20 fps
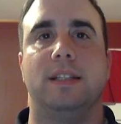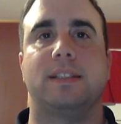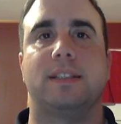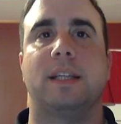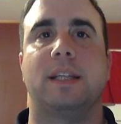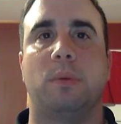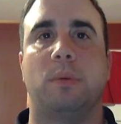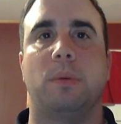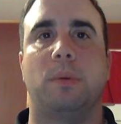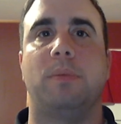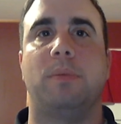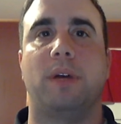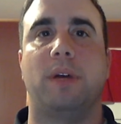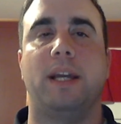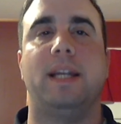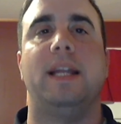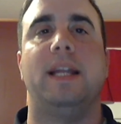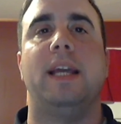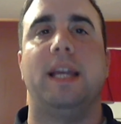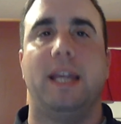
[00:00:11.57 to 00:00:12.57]
This game will be
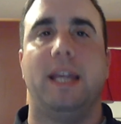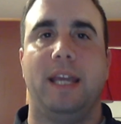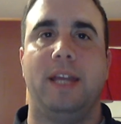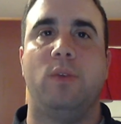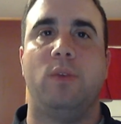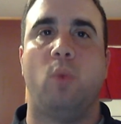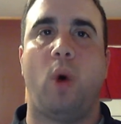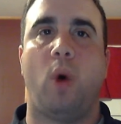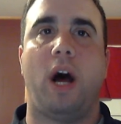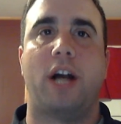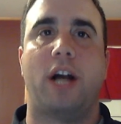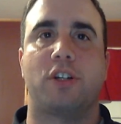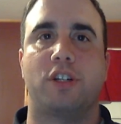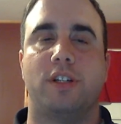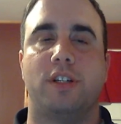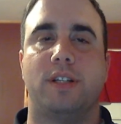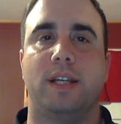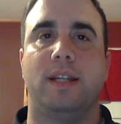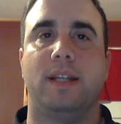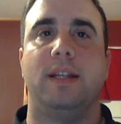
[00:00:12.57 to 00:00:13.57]
played in
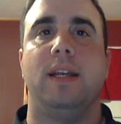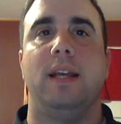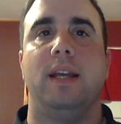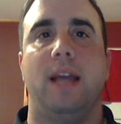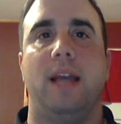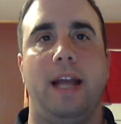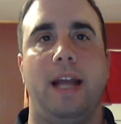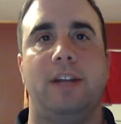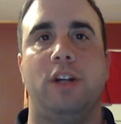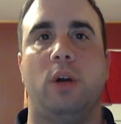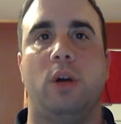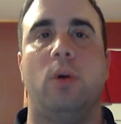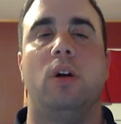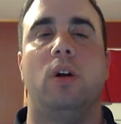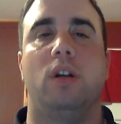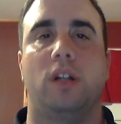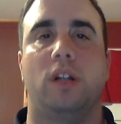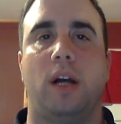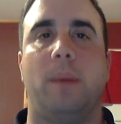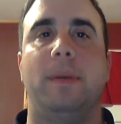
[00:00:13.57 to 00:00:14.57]
Washington. And, you
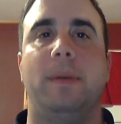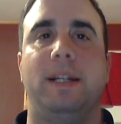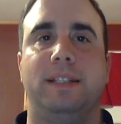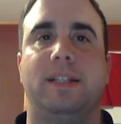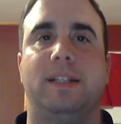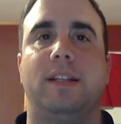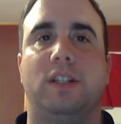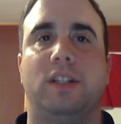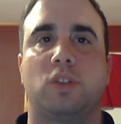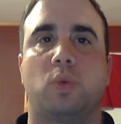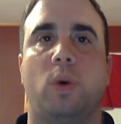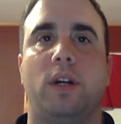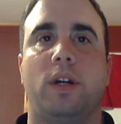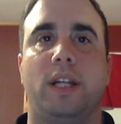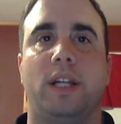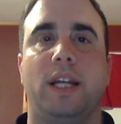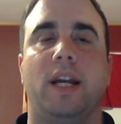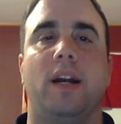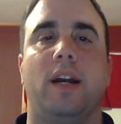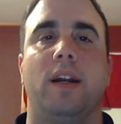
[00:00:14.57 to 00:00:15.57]
know, coming into this one
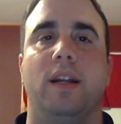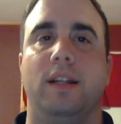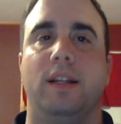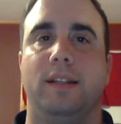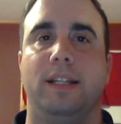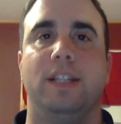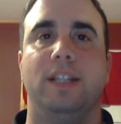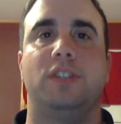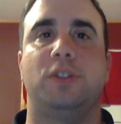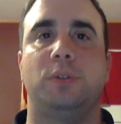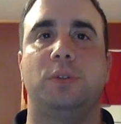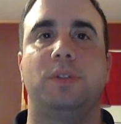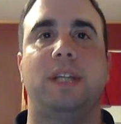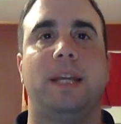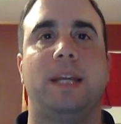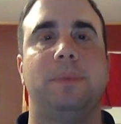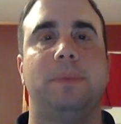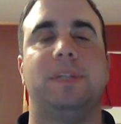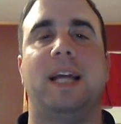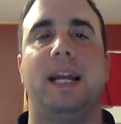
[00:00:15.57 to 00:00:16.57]
here, these two
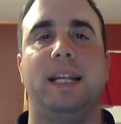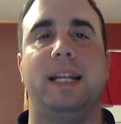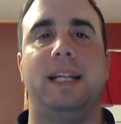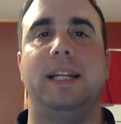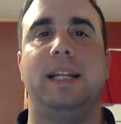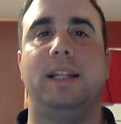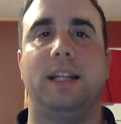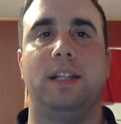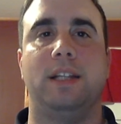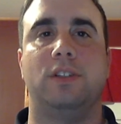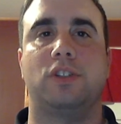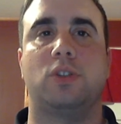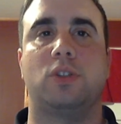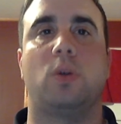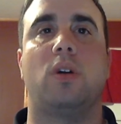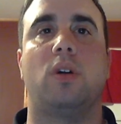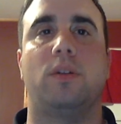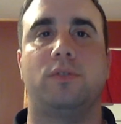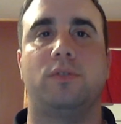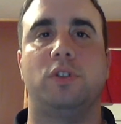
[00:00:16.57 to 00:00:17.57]
teams headed in
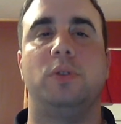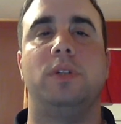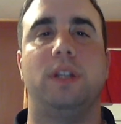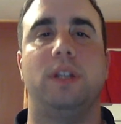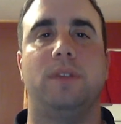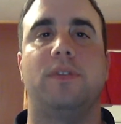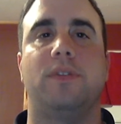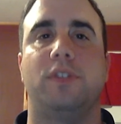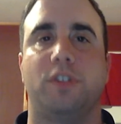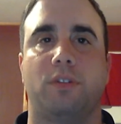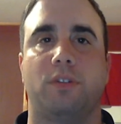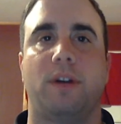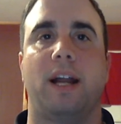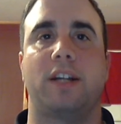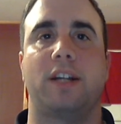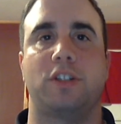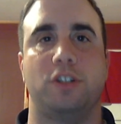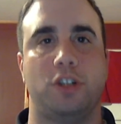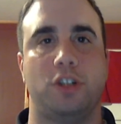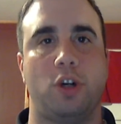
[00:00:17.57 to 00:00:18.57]
sort of two different
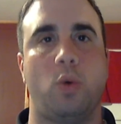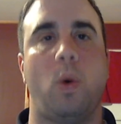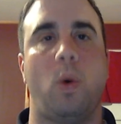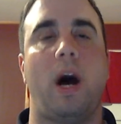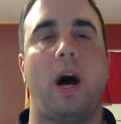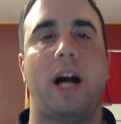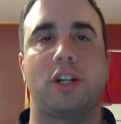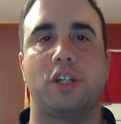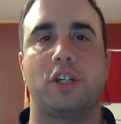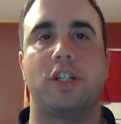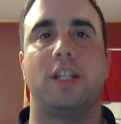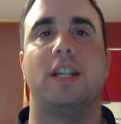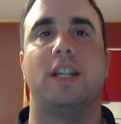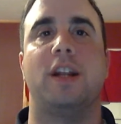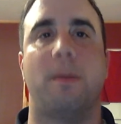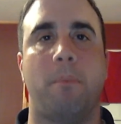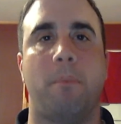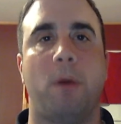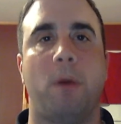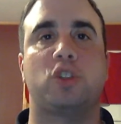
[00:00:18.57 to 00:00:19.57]
directions. You know, Washington
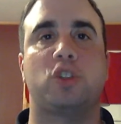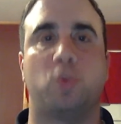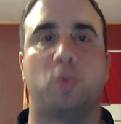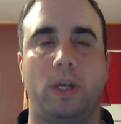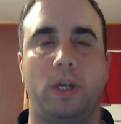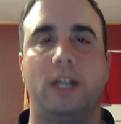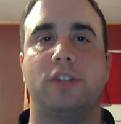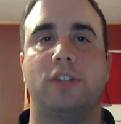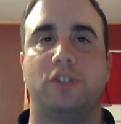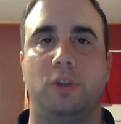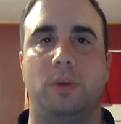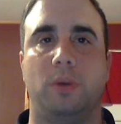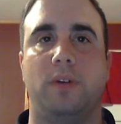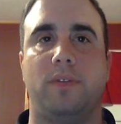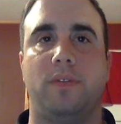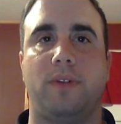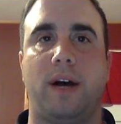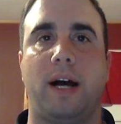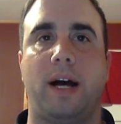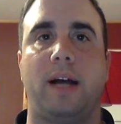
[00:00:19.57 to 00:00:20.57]
in a must-win at
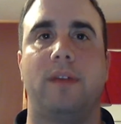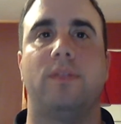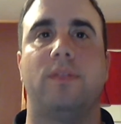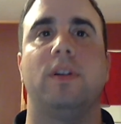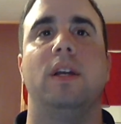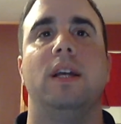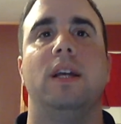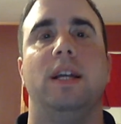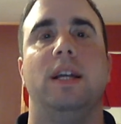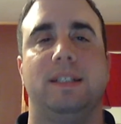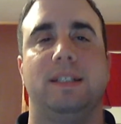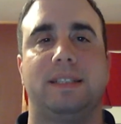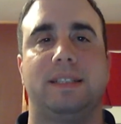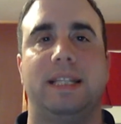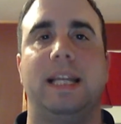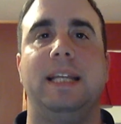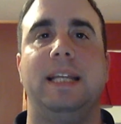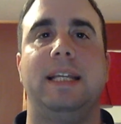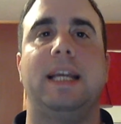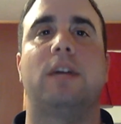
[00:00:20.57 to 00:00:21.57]
2-5.
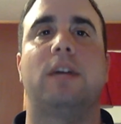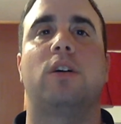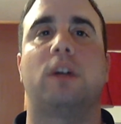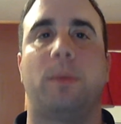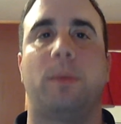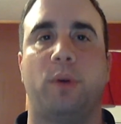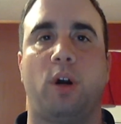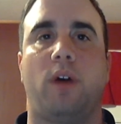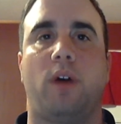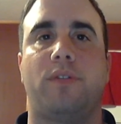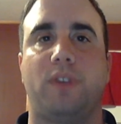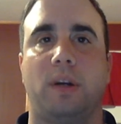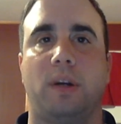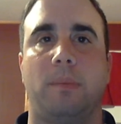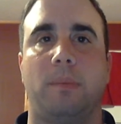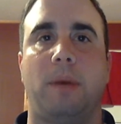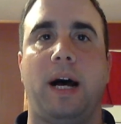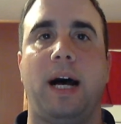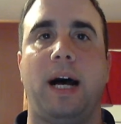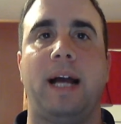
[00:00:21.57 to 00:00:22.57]
San Diego coming off
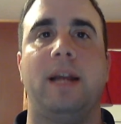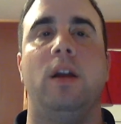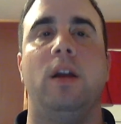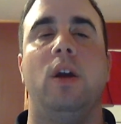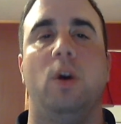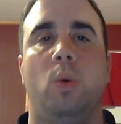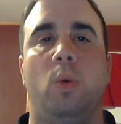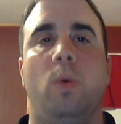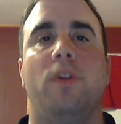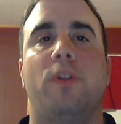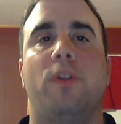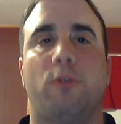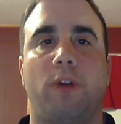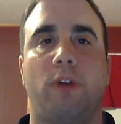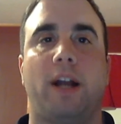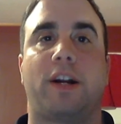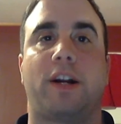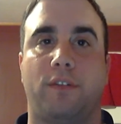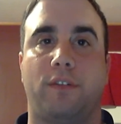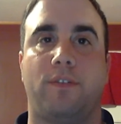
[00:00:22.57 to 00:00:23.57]
their bye with a
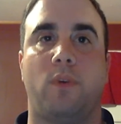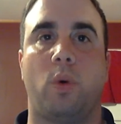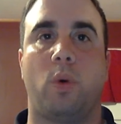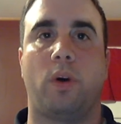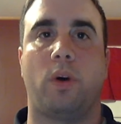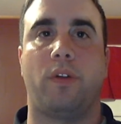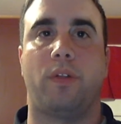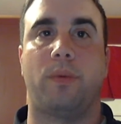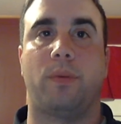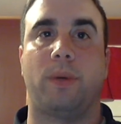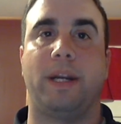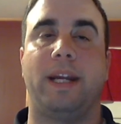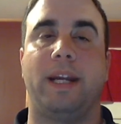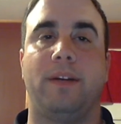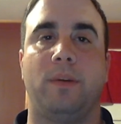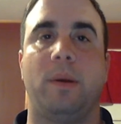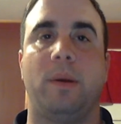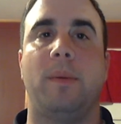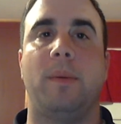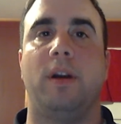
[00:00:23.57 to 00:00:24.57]
record of 4-3.
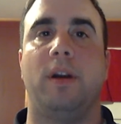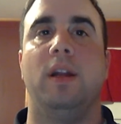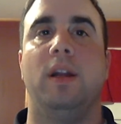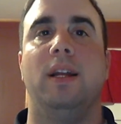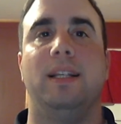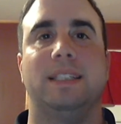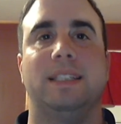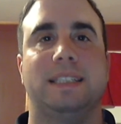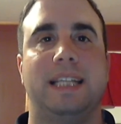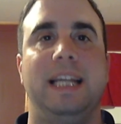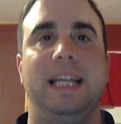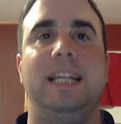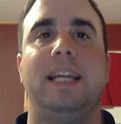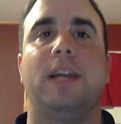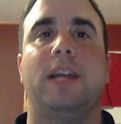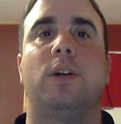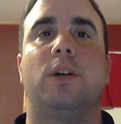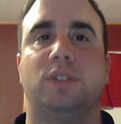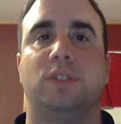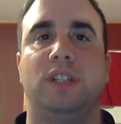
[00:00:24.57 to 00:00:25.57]
And remember, San
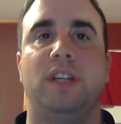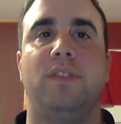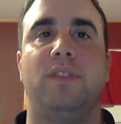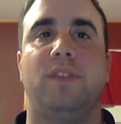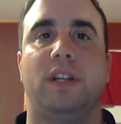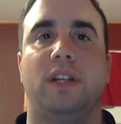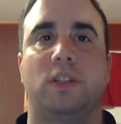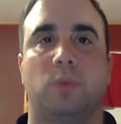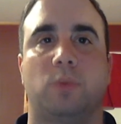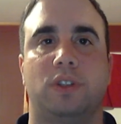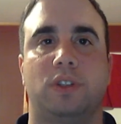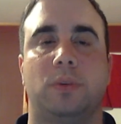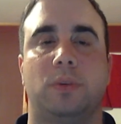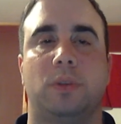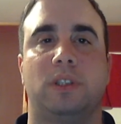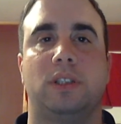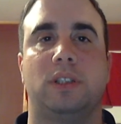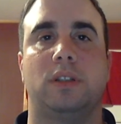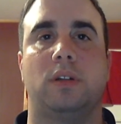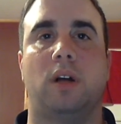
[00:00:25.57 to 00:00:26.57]
Diego's defense
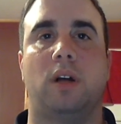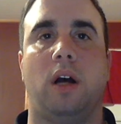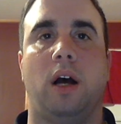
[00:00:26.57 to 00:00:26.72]
was